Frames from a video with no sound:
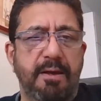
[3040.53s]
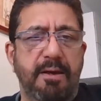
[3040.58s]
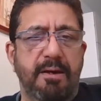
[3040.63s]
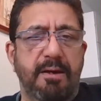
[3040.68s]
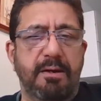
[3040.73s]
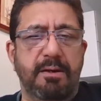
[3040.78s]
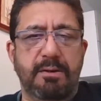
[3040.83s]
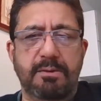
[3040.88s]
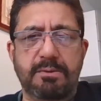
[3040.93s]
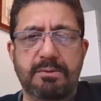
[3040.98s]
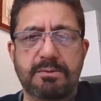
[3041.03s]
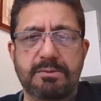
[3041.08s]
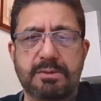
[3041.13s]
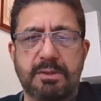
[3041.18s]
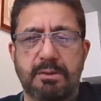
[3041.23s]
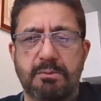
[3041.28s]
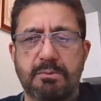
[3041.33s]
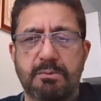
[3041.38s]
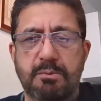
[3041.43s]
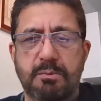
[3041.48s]

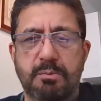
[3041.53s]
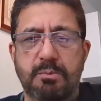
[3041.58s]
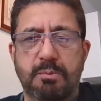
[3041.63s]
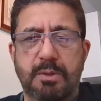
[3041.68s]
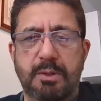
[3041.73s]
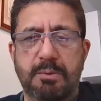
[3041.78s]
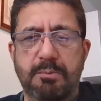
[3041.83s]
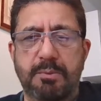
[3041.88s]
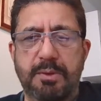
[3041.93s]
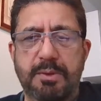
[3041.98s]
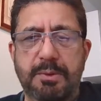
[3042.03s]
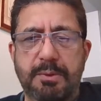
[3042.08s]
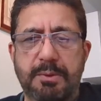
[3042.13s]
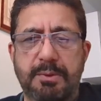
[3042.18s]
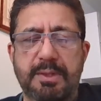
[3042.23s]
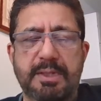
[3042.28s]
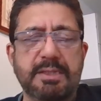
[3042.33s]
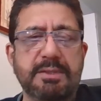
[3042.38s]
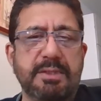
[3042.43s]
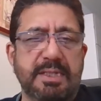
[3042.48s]
So what we
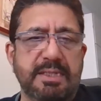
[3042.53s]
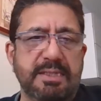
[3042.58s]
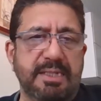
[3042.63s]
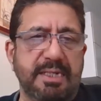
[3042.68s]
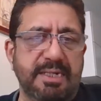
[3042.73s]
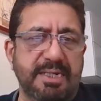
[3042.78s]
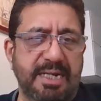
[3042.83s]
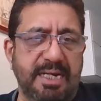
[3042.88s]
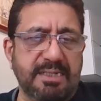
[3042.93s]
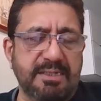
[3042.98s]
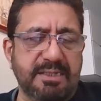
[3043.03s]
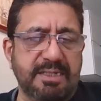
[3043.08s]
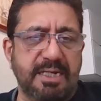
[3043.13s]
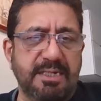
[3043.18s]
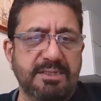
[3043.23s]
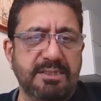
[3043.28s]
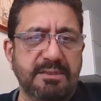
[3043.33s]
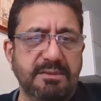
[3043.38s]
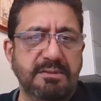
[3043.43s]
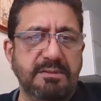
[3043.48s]
do is, in the next
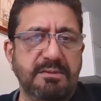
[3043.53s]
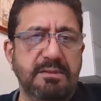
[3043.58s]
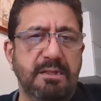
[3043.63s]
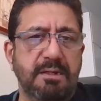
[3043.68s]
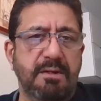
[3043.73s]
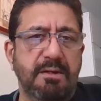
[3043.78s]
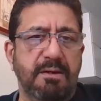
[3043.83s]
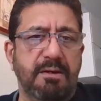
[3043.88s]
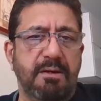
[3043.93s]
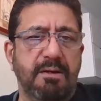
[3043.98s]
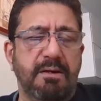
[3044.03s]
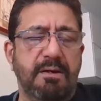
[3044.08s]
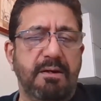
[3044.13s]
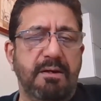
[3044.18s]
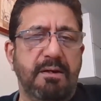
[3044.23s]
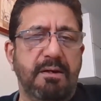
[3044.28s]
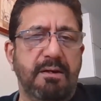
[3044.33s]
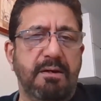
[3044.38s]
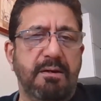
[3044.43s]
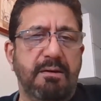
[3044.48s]
session,
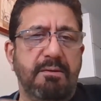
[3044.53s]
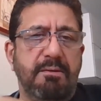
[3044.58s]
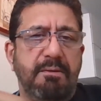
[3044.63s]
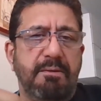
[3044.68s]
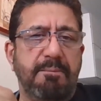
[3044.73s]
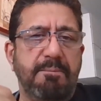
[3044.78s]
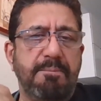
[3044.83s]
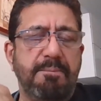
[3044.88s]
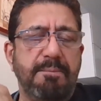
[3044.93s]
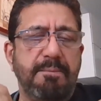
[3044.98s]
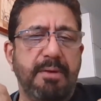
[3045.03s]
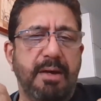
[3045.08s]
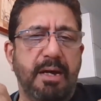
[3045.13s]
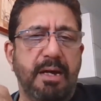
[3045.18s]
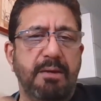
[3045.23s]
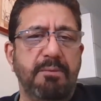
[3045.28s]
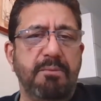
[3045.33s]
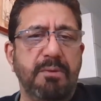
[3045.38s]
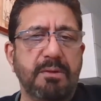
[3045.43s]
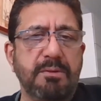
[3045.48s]

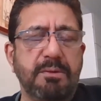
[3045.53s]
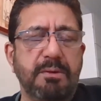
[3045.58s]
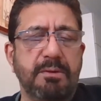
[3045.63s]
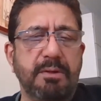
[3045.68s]
I will